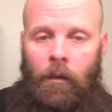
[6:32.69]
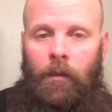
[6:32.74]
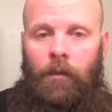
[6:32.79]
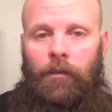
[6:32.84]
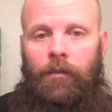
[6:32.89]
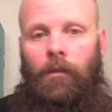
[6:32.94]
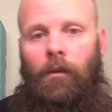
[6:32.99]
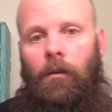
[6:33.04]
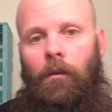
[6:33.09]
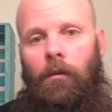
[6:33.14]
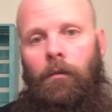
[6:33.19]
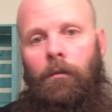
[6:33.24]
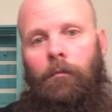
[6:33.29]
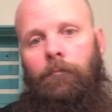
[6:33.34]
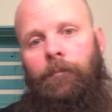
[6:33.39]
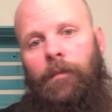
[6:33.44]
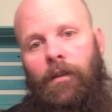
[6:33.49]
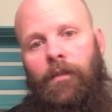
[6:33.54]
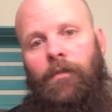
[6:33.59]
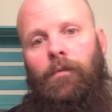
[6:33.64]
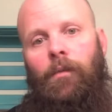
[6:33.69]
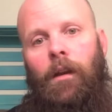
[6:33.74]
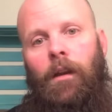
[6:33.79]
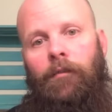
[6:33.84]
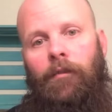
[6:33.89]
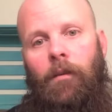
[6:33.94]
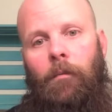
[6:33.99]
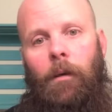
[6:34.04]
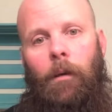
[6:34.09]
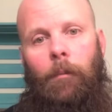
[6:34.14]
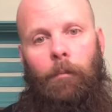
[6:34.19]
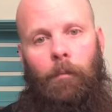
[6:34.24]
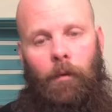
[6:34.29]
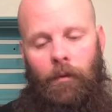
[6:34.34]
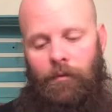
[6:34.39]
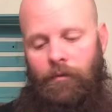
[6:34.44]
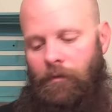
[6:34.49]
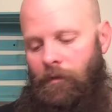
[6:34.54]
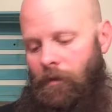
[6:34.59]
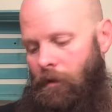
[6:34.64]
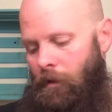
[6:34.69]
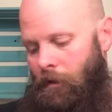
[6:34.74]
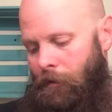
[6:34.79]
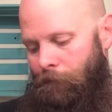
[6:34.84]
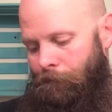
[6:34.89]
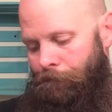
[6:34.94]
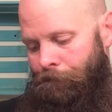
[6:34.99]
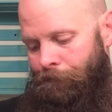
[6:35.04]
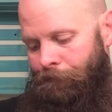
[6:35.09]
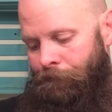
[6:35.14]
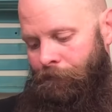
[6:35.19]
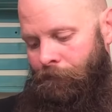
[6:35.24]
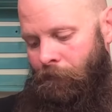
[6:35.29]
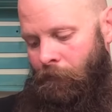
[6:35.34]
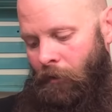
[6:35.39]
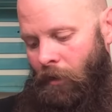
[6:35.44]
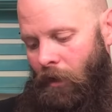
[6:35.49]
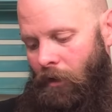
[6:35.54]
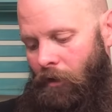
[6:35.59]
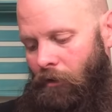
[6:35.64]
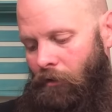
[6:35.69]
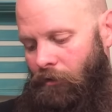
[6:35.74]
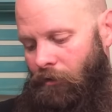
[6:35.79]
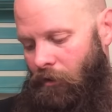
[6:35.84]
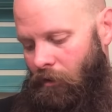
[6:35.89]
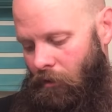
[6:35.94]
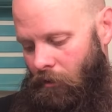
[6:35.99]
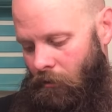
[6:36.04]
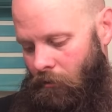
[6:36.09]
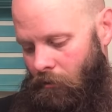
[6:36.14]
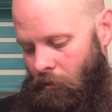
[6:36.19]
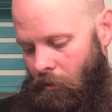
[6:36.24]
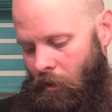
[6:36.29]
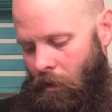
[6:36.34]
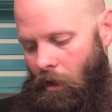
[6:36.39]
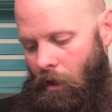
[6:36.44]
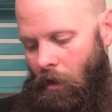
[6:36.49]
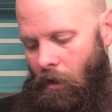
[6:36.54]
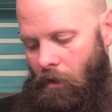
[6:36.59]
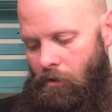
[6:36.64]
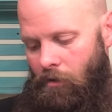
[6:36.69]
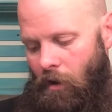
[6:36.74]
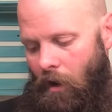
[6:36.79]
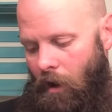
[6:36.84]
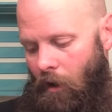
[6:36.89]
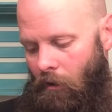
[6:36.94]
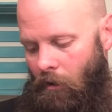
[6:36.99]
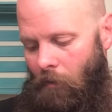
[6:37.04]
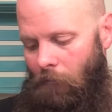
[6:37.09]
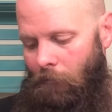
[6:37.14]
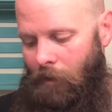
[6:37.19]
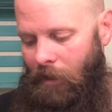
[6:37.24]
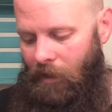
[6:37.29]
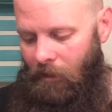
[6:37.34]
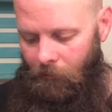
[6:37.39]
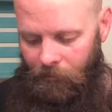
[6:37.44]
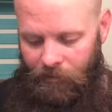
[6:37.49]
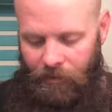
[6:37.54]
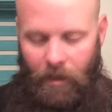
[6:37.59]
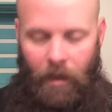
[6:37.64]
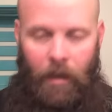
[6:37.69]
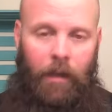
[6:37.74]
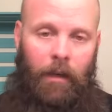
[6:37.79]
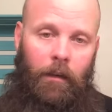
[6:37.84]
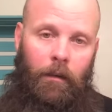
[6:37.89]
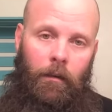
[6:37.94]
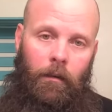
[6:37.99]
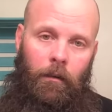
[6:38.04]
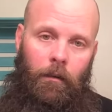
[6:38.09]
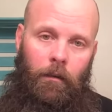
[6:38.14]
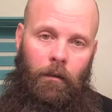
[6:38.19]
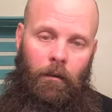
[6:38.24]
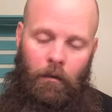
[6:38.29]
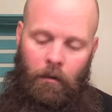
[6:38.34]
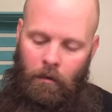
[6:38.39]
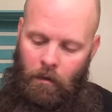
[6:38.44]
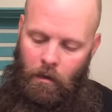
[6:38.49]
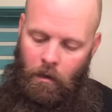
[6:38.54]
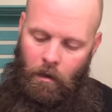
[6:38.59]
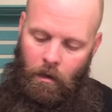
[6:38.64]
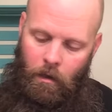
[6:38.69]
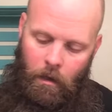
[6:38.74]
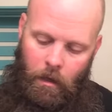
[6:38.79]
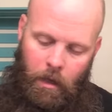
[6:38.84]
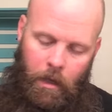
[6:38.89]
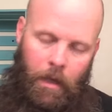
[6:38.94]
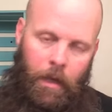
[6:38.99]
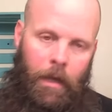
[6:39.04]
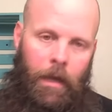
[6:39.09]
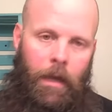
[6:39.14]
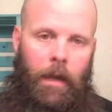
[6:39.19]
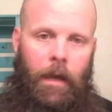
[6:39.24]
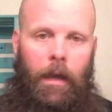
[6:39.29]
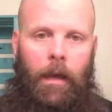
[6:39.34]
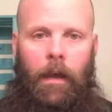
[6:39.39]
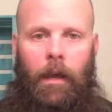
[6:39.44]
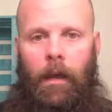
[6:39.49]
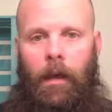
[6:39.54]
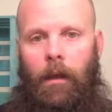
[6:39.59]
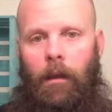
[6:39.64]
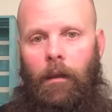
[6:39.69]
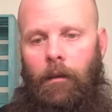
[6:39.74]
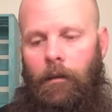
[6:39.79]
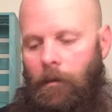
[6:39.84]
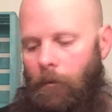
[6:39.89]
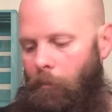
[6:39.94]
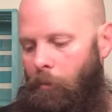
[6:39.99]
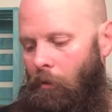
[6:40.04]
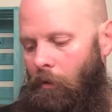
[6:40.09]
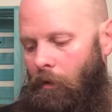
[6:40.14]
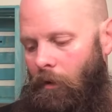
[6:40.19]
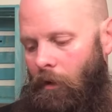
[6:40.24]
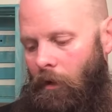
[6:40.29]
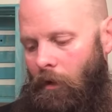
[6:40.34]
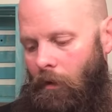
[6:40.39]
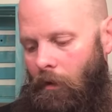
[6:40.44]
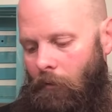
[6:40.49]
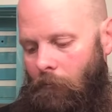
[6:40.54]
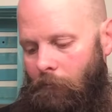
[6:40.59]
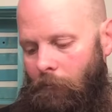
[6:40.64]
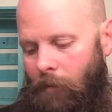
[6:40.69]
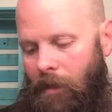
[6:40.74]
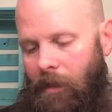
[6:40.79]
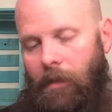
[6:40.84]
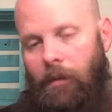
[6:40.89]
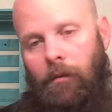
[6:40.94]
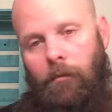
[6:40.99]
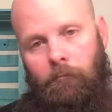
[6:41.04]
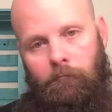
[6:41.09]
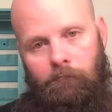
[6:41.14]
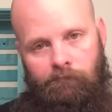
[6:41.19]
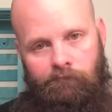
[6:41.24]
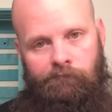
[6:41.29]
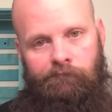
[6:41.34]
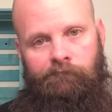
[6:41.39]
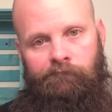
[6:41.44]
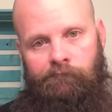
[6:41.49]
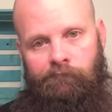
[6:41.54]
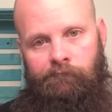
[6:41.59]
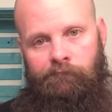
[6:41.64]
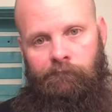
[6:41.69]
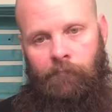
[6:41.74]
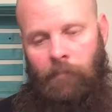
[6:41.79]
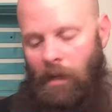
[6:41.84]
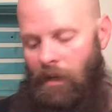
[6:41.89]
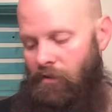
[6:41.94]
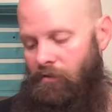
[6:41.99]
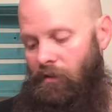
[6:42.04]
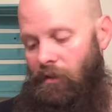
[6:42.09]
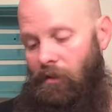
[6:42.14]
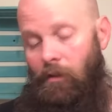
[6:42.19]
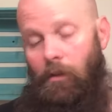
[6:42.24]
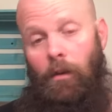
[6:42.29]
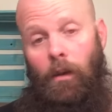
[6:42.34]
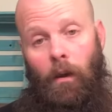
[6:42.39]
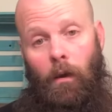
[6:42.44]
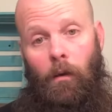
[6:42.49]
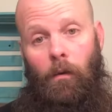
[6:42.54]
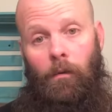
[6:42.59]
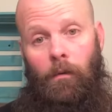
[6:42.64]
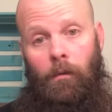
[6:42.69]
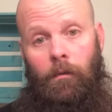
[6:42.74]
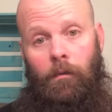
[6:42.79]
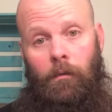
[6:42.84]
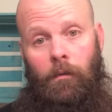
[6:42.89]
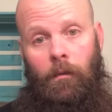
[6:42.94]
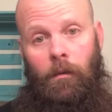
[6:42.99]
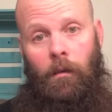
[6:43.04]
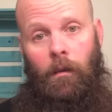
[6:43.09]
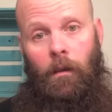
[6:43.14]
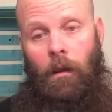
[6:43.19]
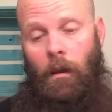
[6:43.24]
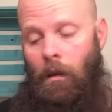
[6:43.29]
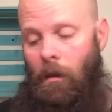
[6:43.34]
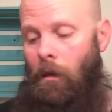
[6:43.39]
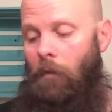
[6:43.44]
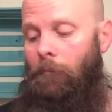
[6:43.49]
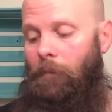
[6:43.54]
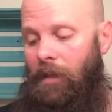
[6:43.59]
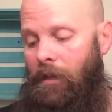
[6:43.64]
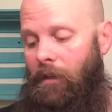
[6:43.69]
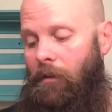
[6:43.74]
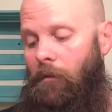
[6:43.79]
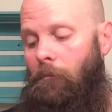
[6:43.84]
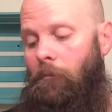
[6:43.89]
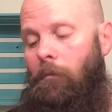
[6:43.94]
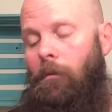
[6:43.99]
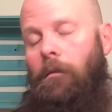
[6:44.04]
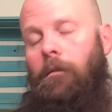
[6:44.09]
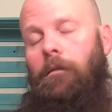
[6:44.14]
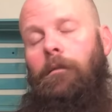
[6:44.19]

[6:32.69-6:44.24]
So here's what I've come up with. I use the hair dryer on a medium setting, and I put it on a medium, actually low, a medium